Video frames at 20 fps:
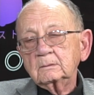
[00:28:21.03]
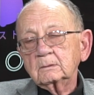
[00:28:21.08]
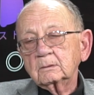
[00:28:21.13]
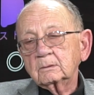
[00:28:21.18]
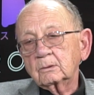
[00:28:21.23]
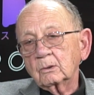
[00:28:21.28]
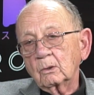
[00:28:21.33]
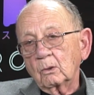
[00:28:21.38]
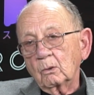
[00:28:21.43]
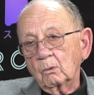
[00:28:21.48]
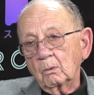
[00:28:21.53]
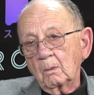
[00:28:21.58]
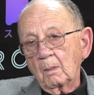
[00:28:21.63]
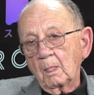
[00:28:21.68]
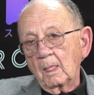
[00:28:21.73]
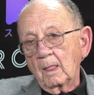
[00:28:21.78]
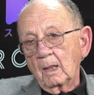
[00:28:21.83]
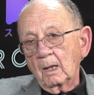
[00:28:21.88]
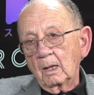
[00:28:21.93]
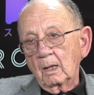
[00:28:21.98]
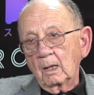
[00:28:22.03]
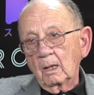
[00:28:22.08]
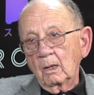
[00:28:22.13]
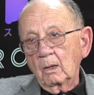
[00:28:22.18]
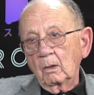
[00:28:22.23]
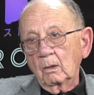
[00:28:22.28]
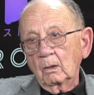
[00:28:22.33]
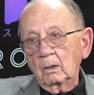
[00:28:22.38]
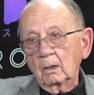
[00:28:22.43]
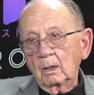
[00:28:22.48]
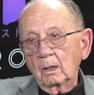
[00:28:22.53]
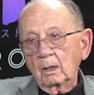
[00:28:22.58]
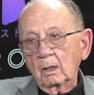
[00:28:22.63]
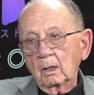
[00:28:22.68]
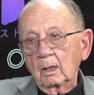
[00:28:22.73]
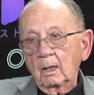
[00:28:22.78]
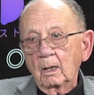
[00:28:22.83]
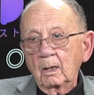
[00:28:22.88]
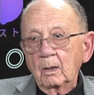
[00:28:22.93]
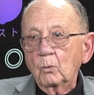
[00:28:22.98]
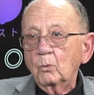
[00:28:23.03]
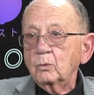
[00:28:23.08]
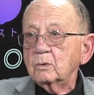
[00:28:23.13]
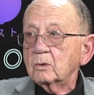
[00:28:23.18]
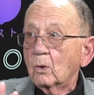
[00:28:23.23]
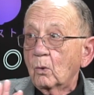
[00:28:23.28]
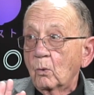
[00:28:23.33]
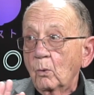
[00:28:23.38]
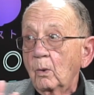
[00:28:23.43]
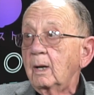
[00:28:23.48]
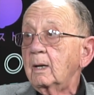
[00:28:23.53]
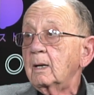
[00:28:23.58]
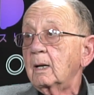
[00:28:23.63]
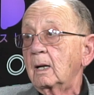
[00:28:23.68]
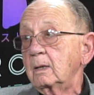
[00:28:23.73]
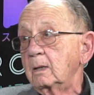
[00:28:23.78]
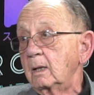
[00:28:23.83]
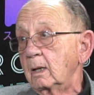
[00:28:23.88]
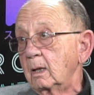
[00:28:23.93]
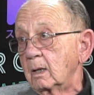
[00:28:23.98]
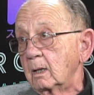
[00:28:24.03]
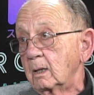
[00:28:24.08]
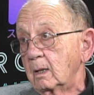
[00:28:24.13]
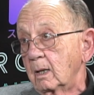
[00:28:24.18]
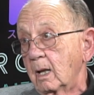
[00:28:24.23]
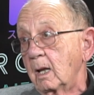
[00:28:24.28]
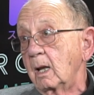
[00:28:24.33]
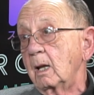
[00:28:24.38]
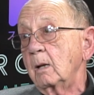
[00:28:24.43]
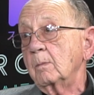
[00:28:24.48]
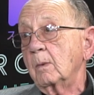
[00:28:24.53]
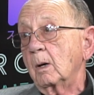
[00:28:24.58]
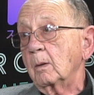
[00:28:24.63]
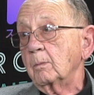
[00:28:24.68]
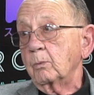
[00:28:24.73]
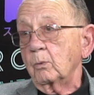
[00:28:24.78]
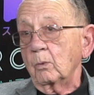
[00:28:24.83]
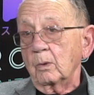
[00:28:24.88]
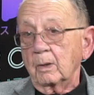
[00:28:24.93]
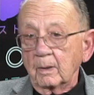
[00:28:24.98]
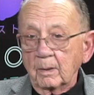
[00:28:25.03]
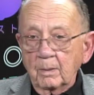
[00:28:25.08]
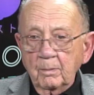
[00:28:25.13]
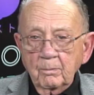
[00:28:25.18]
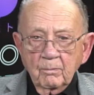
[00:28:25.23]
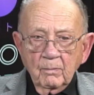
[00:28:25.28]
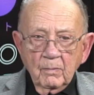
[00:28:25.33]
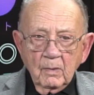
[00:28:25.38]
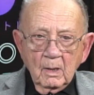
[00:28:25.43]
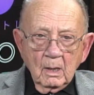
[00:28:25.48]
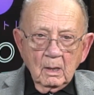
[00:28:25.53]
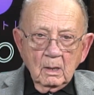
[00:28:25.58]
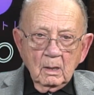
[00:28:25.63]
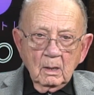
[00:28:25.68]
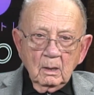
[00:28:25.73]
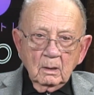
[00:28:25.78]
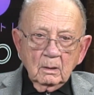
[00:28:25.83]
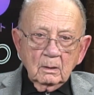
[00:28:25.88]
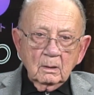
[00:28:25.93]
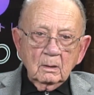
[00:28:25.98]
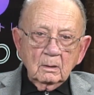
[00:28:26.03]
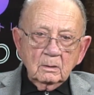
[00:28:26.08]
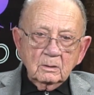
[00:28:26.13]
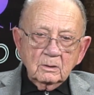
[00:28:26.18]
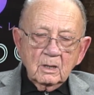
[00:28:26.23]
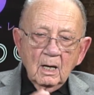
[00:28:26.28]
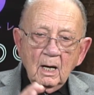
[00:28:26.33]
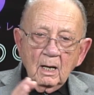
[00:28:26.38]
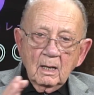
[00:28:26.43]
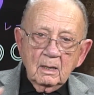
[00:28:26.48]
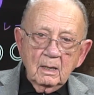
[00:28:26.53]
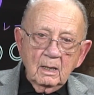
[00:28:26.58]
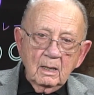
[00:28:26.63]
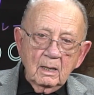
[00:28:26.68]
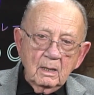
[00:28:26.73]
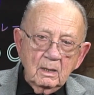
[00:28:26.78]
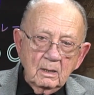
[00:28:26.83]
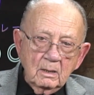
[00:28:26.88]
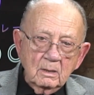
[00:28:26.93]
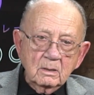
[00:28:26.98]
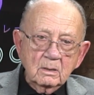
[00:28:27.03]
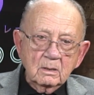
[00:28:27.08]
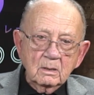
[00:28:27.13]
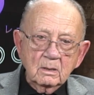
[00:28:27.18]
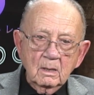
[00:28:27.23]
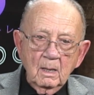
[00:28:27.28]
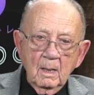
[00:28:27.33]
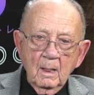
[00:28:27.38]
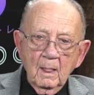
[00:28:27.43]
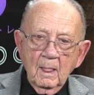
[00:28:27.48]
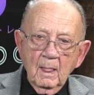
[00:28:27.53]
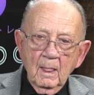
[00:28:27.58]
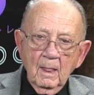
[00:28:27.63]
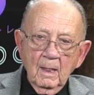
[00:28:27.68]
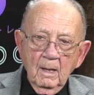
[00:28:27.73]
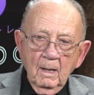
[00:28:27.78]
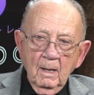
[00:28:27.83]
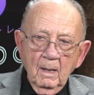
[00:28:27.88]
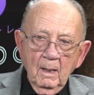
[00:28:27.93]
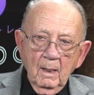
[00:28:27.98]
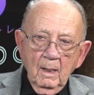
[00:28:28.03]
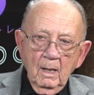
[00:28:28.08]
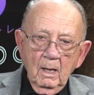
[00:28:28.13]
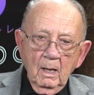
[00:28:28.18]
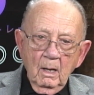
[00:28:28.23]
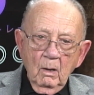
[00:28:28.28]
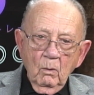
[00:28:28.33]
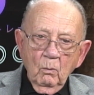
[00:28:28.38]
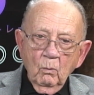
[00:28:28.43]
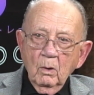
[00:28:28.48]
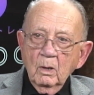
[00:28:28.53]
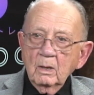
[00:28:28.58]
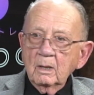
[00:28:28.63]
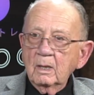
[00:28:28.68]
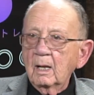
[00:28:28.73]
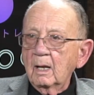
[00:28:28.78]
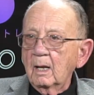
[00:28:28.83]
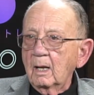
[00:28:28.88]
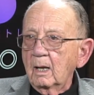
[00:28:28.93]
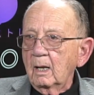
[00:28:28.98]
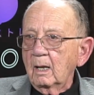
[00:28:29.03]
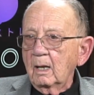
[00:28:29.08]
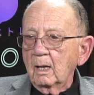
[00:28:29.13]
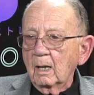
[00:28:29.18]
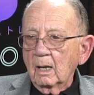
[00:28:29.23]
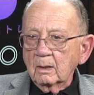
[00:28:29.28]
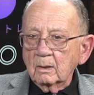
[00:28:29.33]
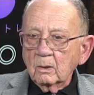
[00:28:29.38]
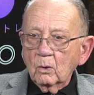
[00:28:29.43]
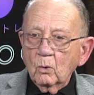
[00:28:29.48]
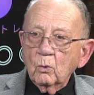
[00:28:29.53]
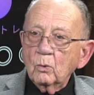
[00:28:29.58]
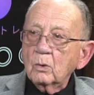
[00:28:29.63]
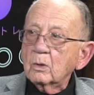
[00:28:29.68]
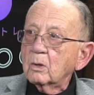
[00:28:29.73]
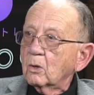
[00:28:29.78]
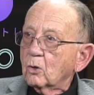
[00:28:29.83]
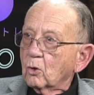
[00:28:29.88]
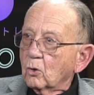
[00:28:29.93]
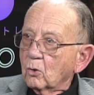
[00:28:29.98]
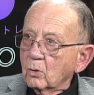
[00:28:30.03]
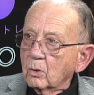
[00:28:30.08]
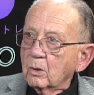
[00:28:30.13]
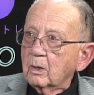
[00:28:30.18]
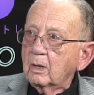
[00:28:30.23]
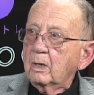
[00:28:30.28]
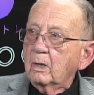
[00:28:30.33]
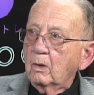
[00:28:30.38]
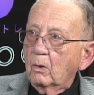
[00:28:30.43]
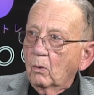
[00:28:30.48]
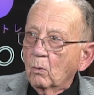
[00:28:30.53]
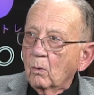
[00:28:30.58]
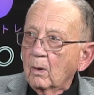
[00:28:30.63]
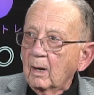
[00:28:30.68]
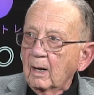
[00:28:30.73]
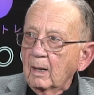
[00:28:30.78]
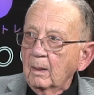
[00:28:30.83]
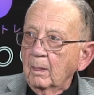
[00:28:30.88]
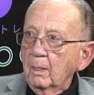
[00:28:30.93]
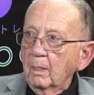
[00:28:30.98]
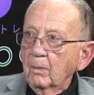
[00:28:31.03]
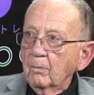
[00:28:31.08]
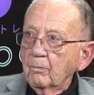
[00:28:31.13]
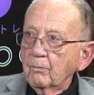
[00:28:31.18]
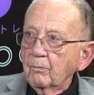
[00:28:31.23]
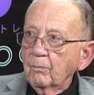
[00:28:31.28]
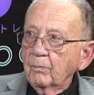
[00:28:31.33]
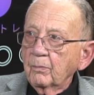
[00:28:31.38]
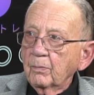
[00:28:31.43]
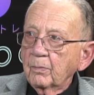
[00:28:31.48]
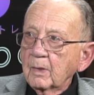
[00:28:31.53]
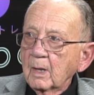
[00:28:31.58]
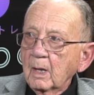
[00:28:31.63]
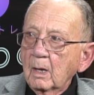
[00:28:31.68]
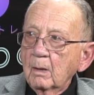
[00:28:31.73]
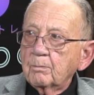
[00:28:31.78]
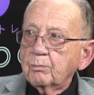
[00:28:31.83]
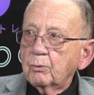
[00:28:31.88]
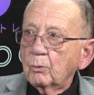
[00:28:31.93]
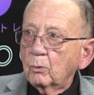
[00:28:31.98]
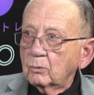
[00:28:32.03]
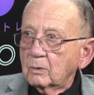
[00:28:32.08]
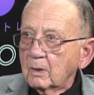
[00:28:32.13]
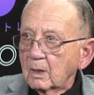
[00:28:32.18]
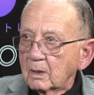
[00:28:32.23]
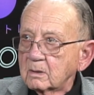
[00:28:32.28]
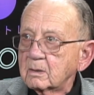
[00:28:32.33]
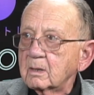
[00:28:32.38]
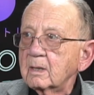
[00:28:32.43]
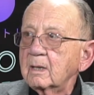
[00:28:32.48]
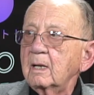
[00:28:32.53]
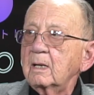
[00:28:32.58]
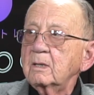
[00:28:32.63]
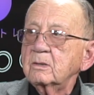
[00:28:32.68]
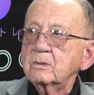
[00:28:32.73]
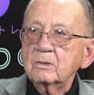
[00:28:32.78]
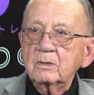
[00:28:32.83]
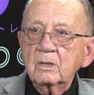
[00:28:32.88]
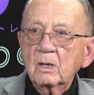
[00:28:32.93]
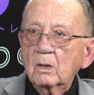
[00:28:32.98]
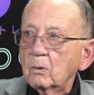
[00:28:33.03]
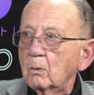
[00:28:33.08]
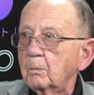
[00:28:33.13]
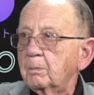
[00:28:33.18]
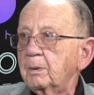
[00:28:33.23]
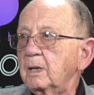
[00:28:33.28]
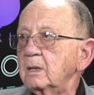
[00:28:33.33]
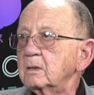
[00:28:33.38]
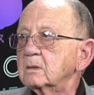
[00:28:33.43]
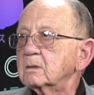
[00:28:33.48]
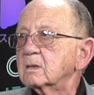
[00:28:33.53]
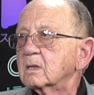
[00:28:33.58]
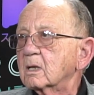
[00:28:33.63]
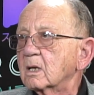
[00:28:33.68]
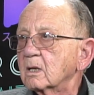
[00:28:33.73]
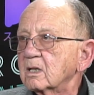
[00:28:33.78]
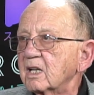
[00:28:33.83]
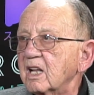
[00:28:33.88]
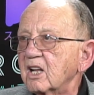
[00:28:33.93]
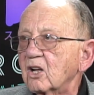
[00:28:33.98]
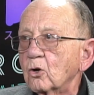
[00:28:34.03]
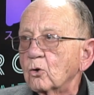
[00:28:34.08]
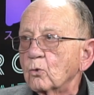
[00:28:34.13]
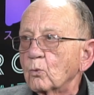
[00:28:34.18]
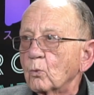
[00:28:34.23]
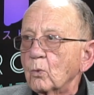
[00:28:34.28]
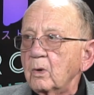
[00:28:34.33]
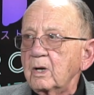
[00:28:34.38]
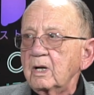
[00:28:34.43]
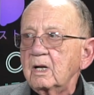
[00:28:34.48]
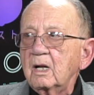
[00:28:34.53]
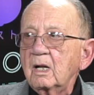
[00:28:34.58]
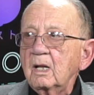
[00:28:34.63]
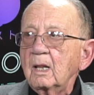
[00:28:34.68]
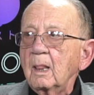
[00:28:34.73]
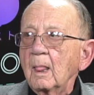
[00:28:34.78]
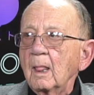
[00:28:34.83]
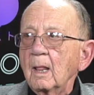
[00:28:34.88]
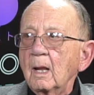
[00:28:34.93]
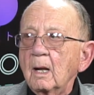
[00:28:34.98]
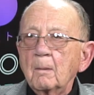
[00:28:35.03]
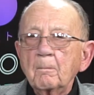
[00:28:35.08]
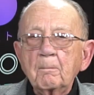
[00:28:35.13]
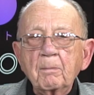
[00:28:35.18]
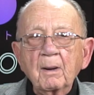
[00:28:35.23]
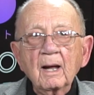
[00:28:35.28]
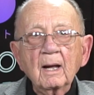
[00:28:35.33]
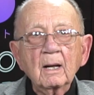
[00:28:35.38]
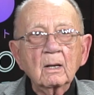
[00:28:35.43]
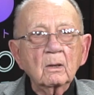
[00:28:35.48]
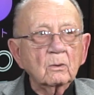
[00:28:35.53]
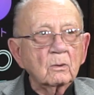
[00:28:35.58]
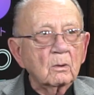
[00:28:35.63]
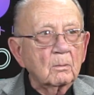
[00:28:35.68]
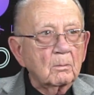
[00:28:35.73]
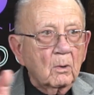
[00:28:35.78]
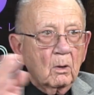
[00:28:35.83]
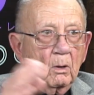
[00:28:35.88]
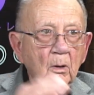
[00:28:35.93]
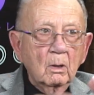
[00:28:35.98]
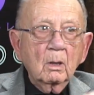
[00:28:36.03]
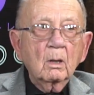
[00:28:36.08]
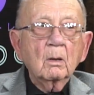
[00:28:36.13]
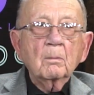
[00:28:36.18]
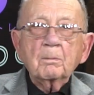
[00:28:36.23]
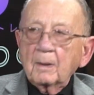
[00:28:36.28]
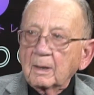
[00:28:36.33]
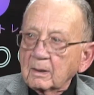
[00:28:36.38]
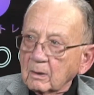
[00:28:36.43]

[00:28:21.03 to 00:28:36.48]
So it was a great idea that they came up with. The Chinese, one day on the corner of Kearney and Grant, and protested the Asian Yellow Pages because they couldn't read it, piled them all up on